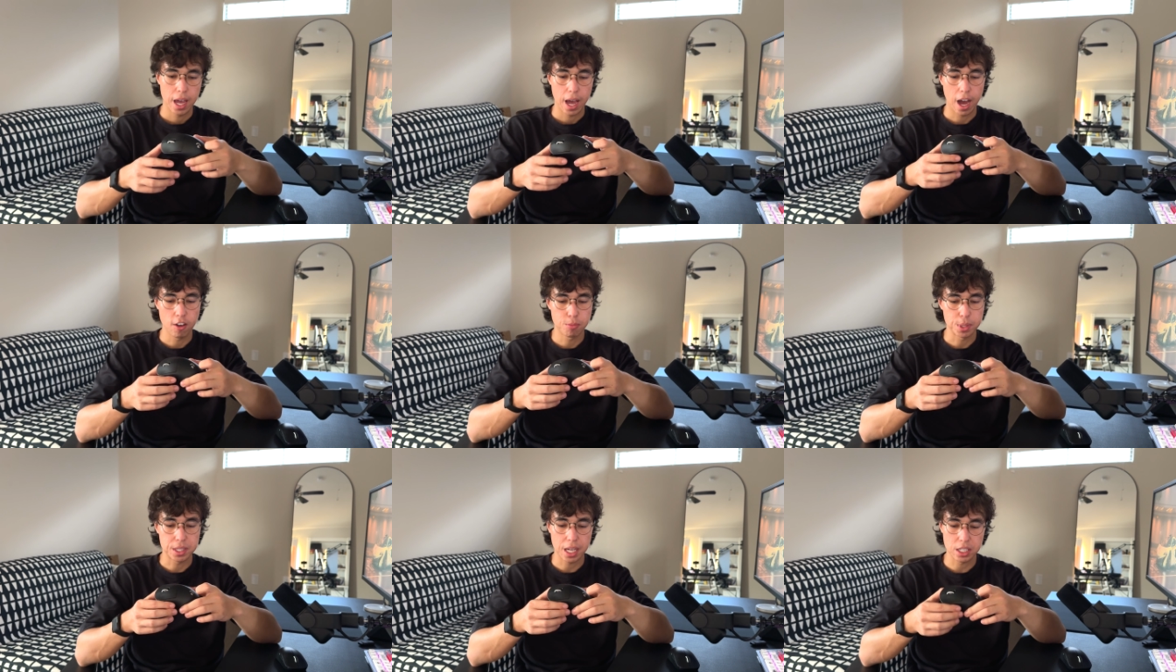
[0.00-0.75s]
I've
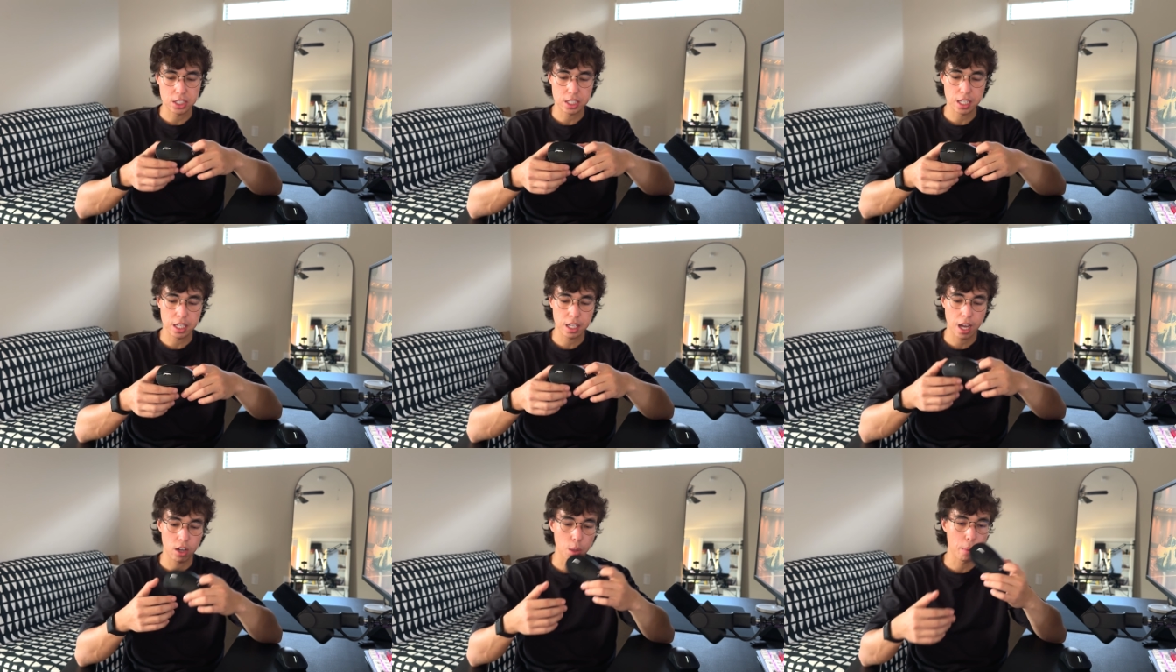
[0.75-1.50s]
been testing
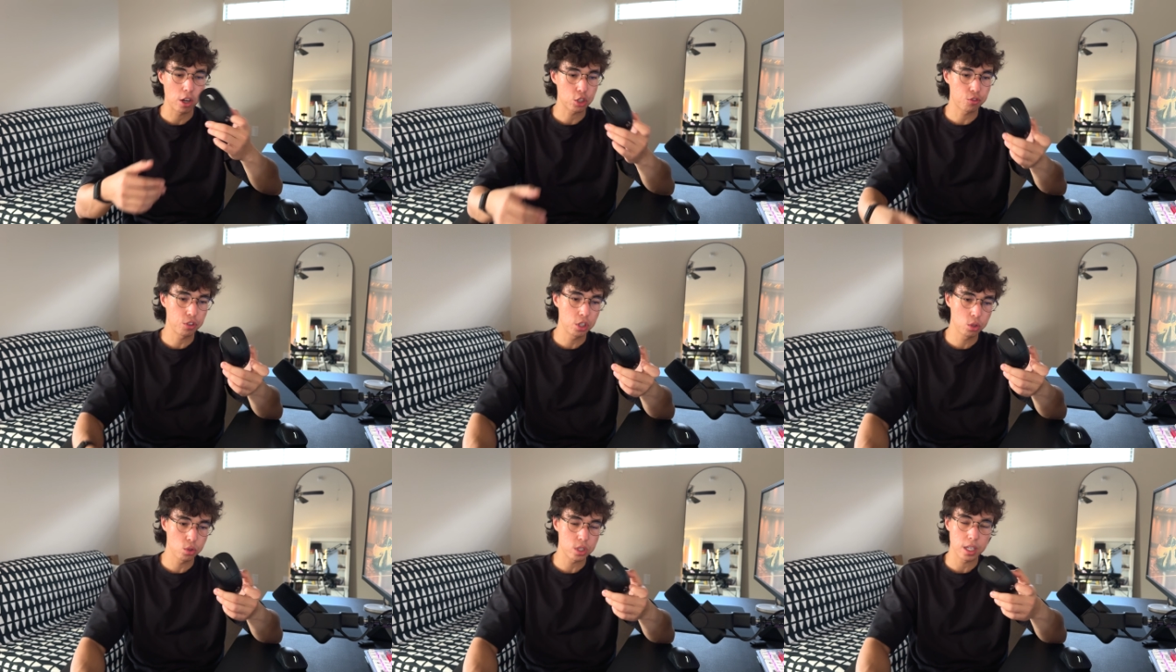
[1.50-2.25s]
how the mouse
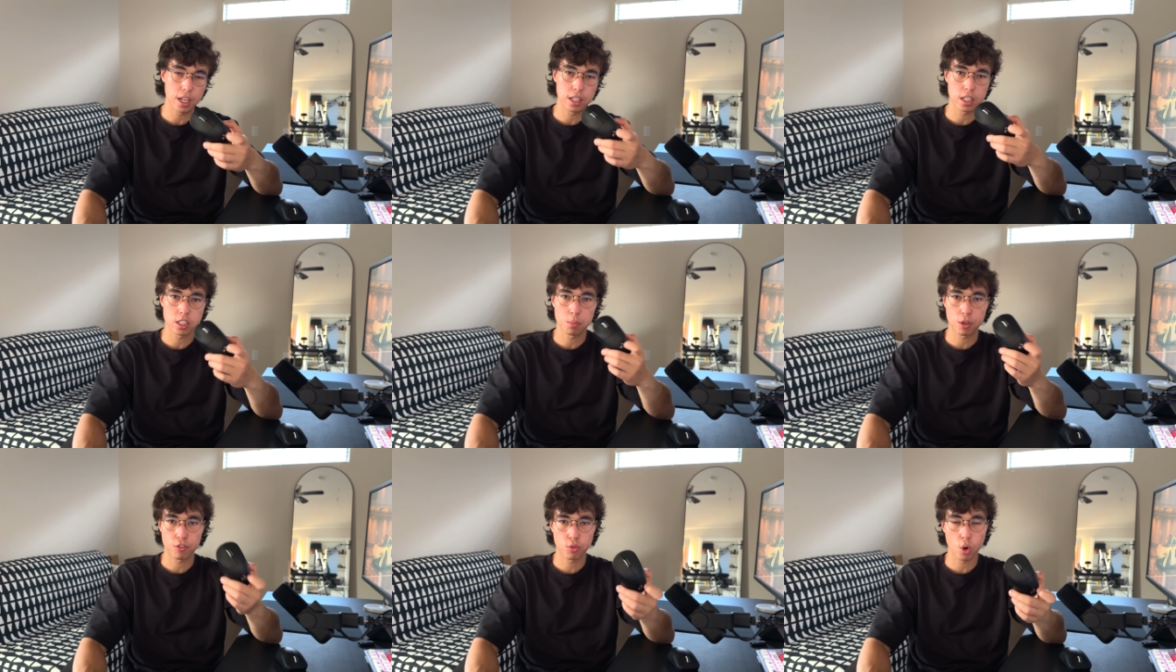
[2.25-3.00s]
feels, does it
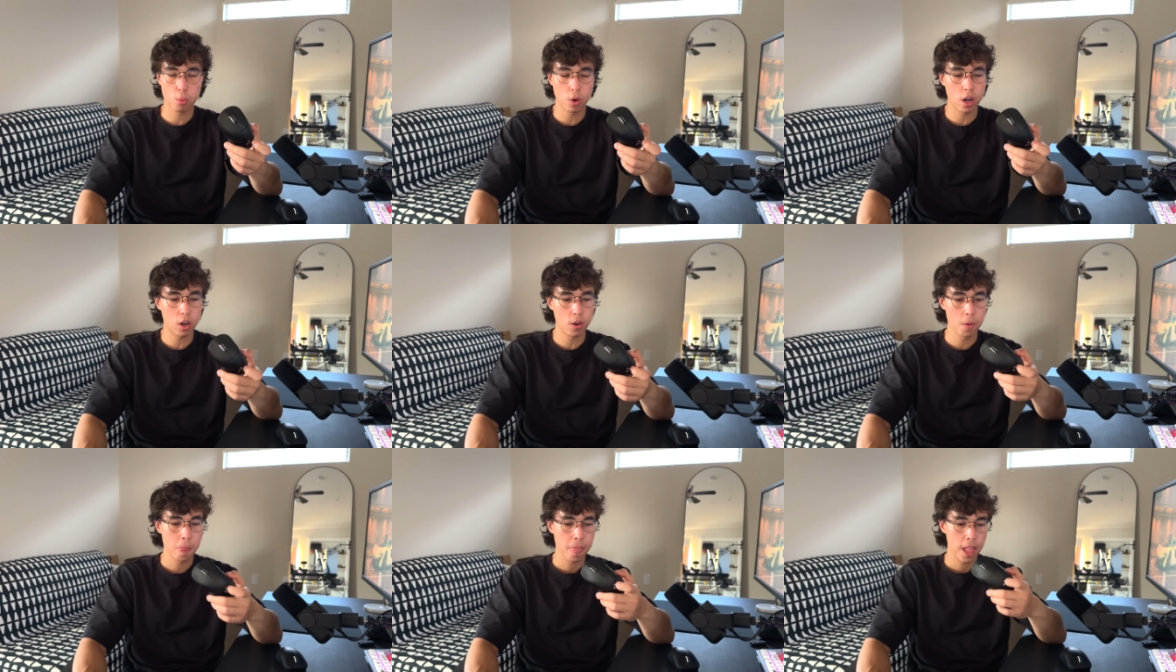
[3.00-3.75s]
perform well,